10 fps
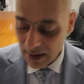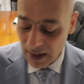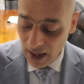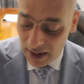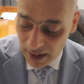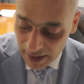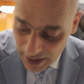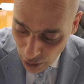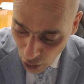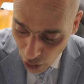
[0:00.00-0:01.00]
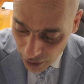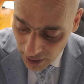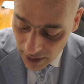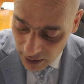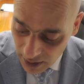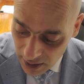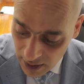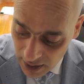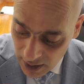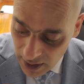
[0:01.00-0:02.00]
kind of lean on
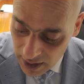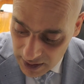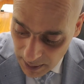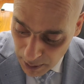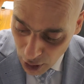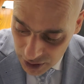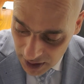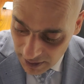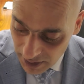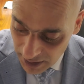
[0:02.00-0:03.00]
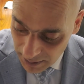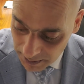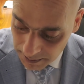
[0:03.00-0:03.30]
some positivity.